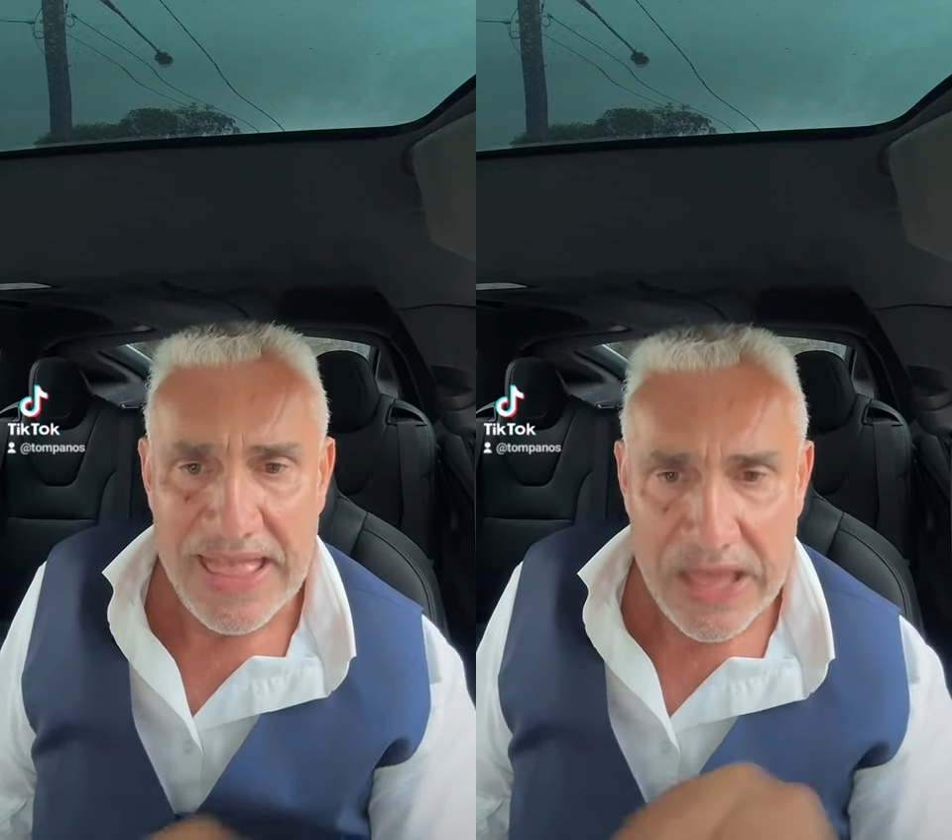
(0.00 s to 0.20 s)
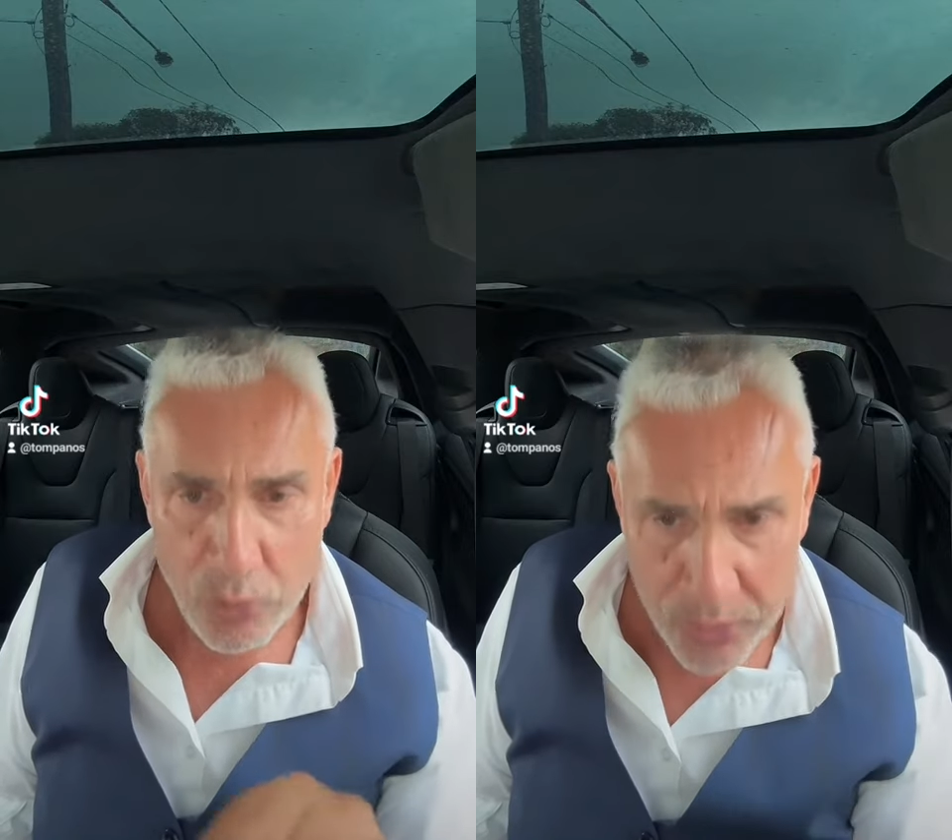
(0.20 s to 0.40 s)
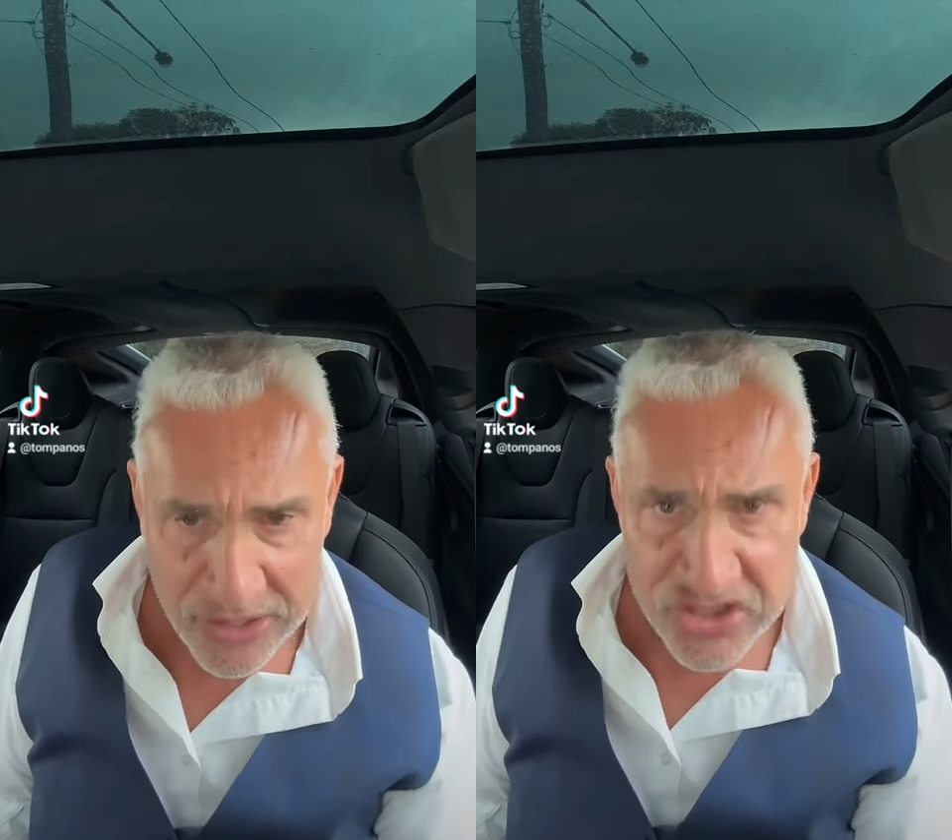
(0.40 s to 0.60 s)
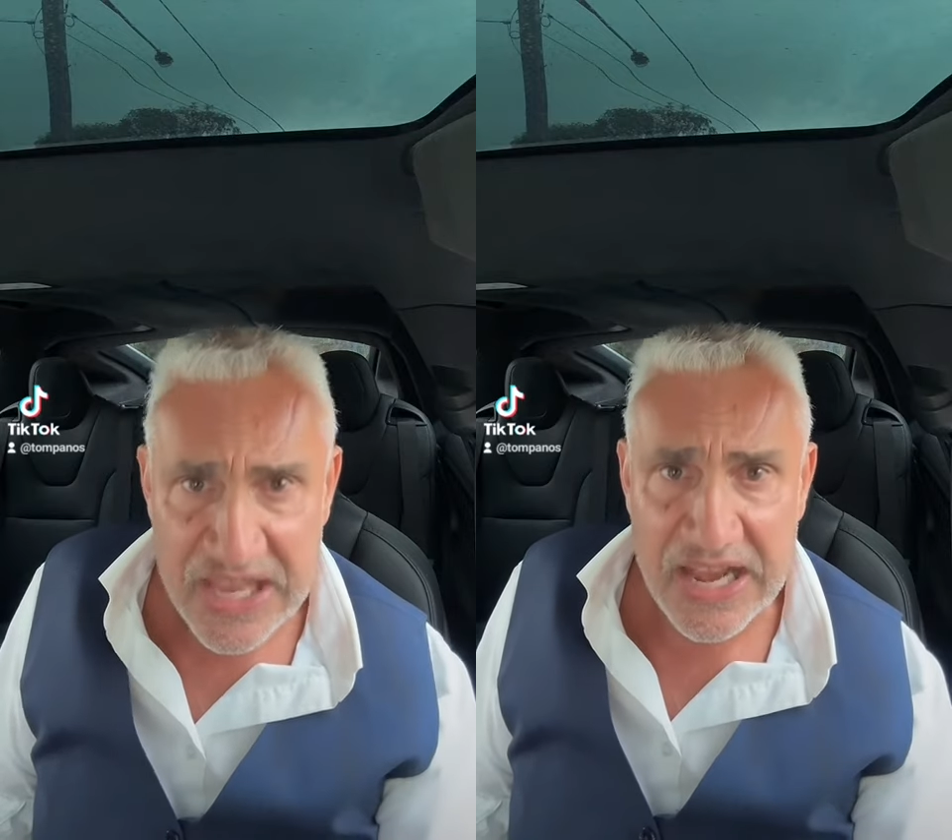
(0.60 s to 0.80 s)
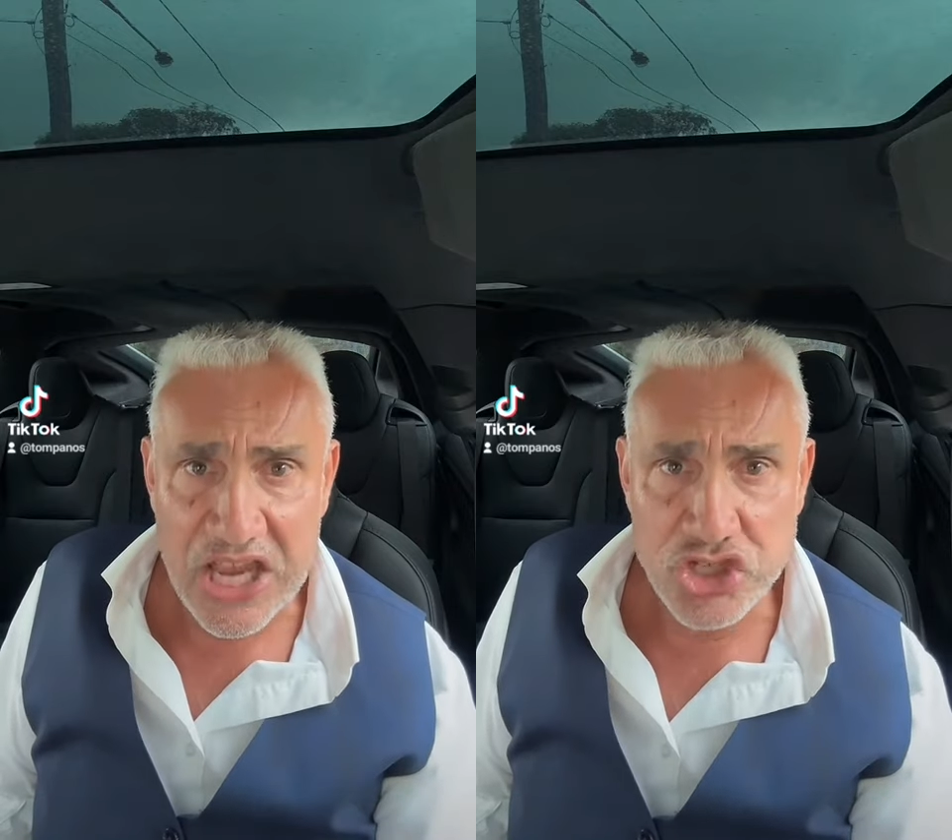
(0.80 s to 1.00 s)
a real
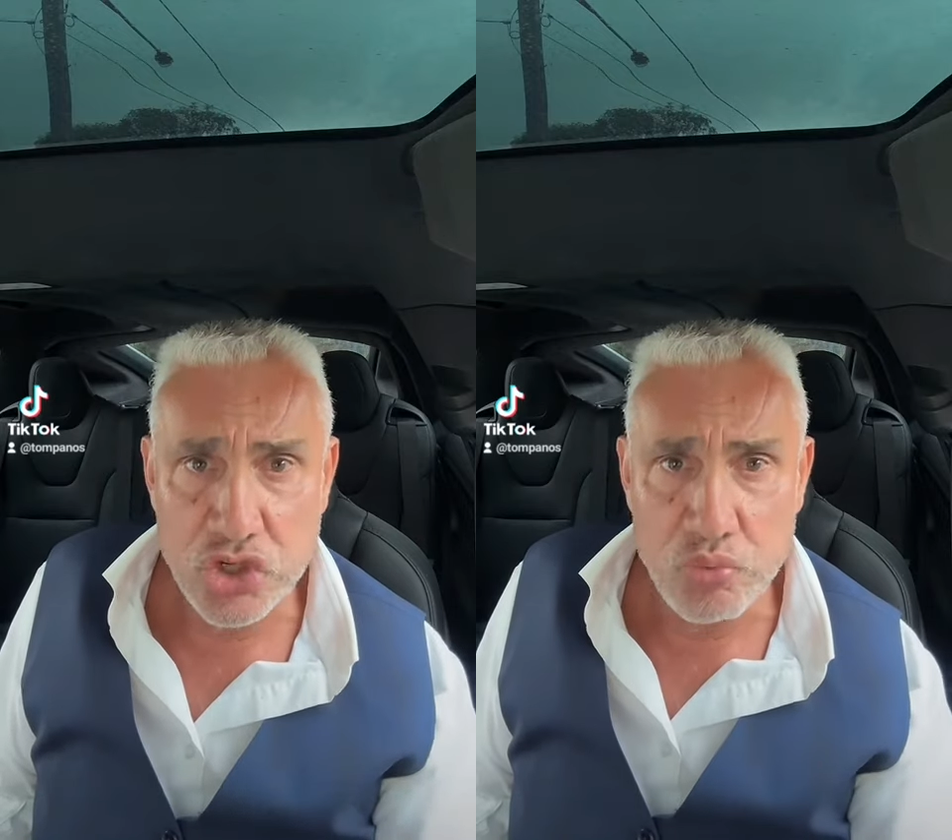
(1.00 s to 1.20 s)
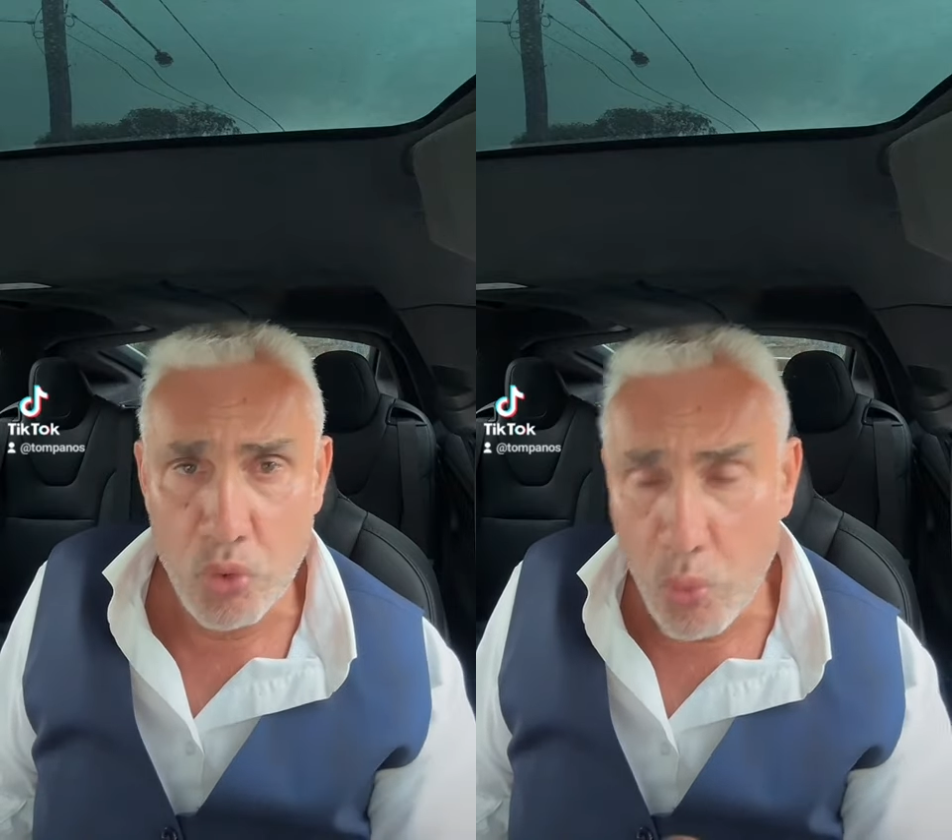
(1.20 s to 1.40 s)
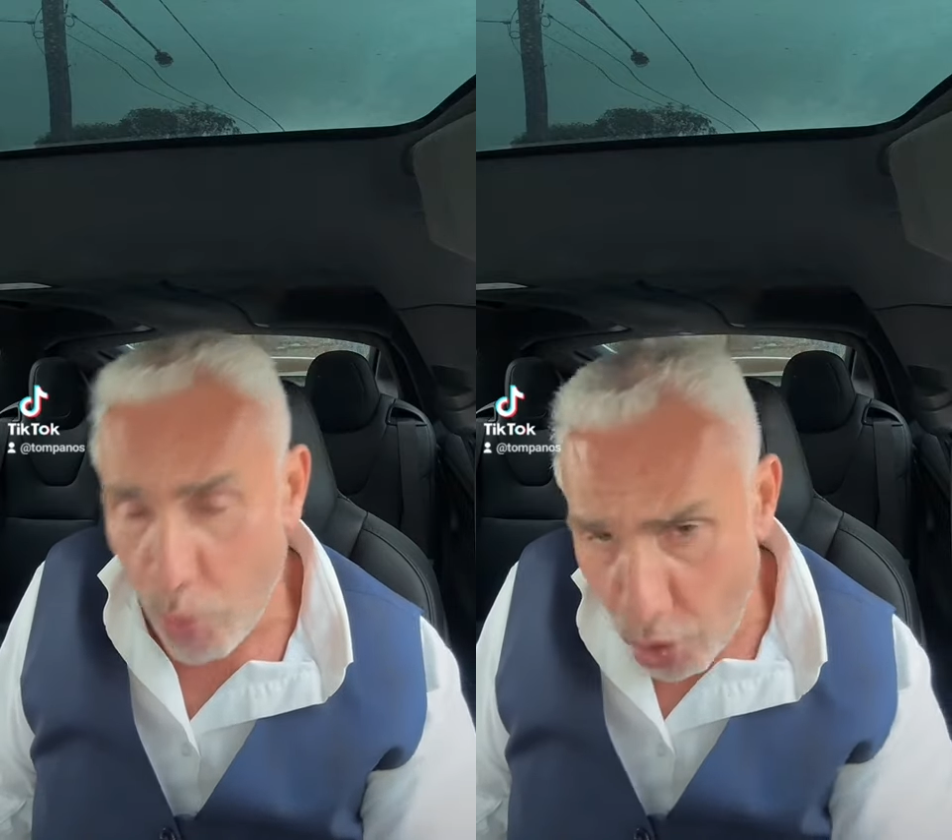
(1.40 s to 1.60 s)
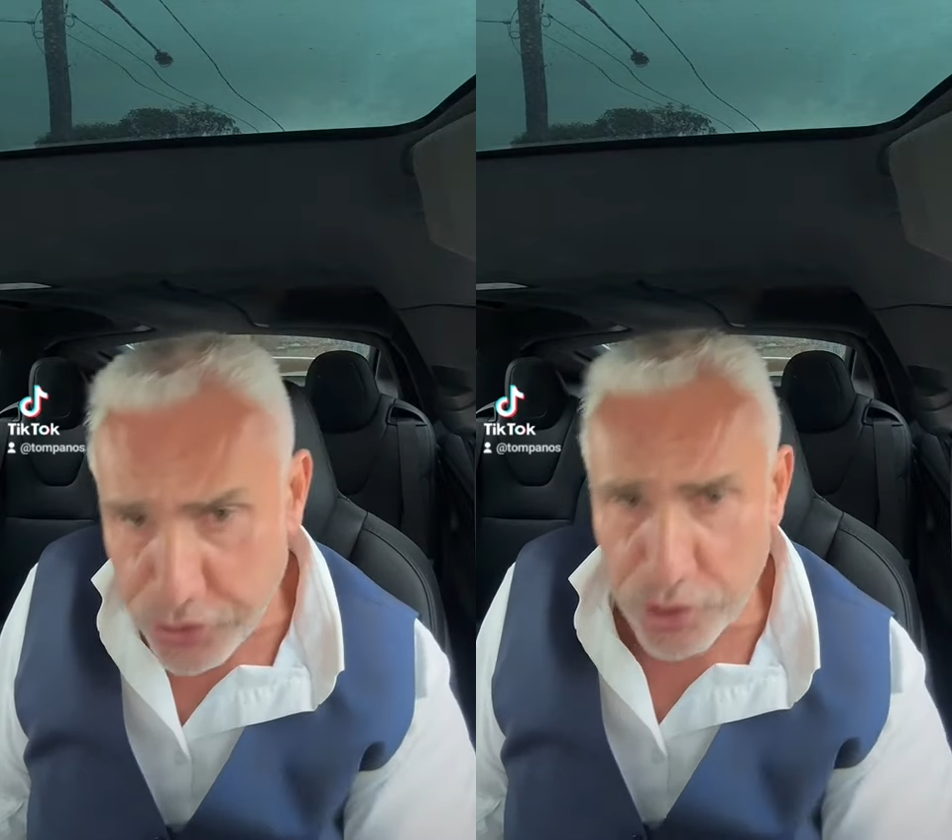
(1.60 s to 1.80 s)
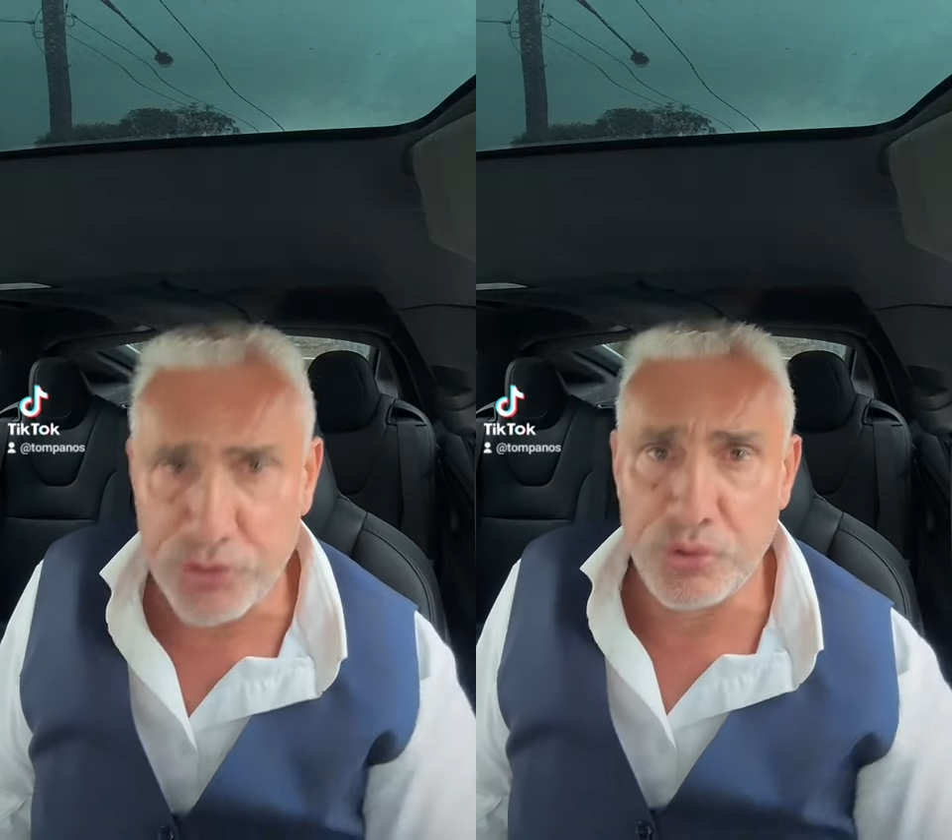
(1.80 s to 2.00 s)
estate agent will
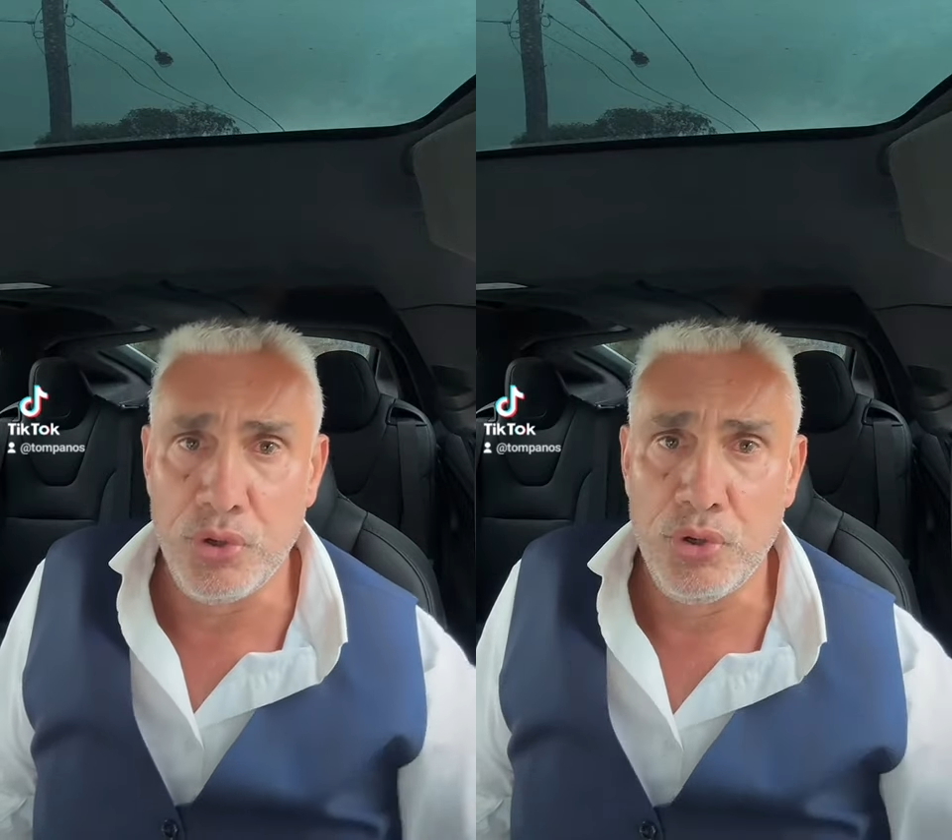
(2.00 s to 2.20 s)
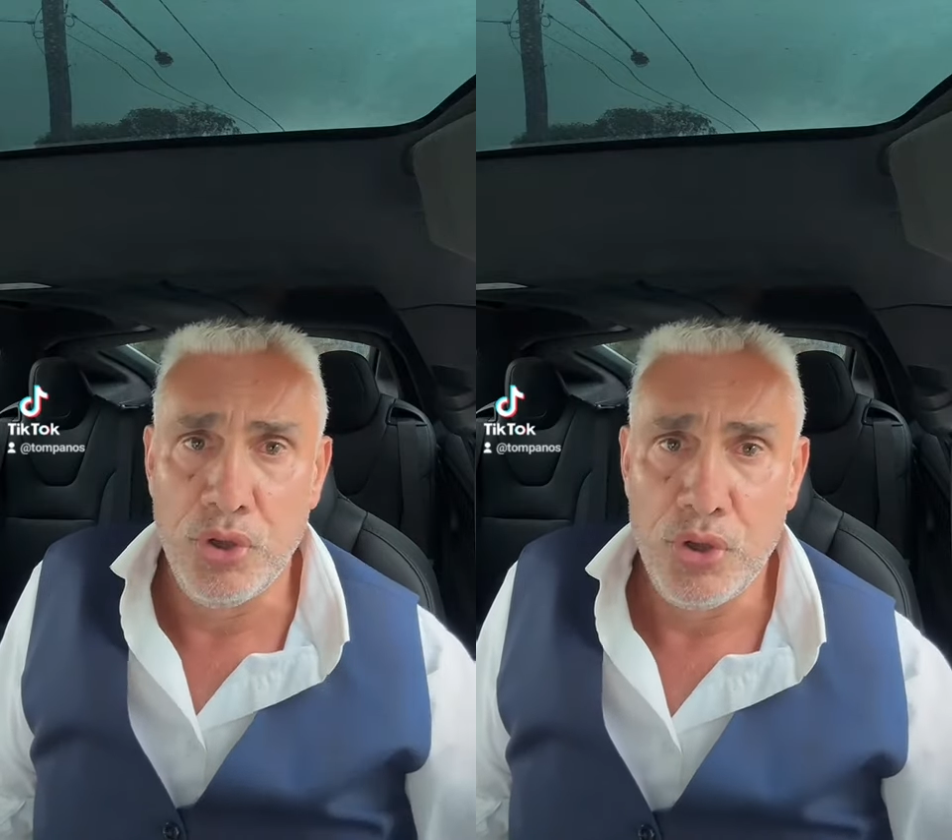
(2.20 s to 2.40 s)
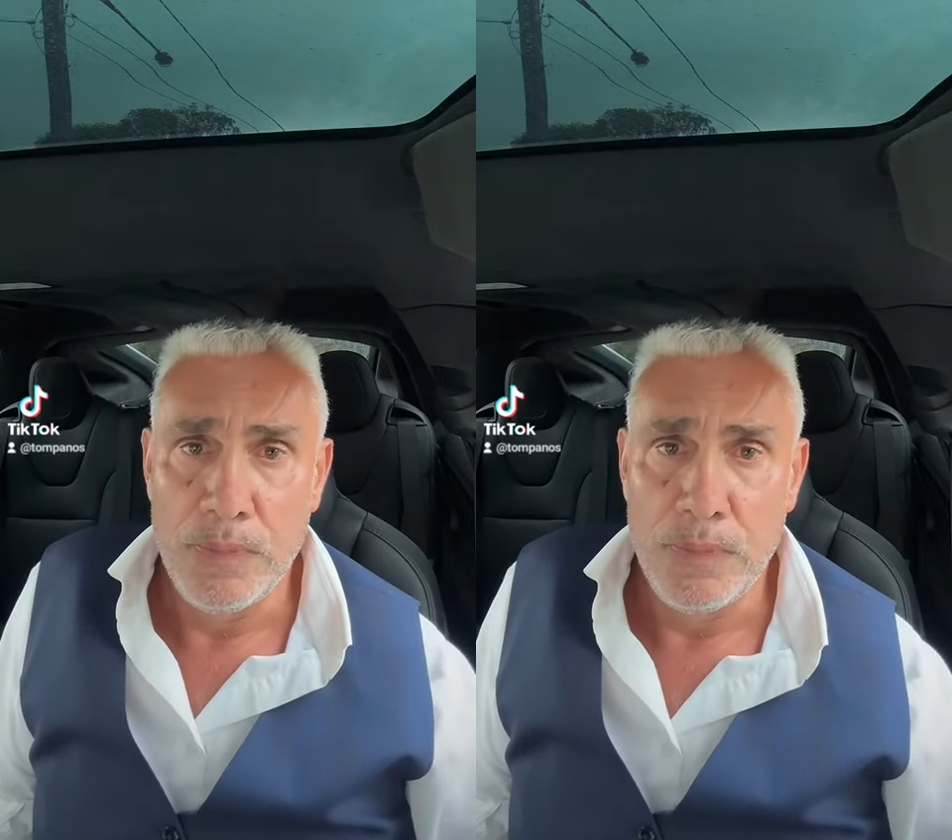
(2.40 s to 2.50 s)
walk you through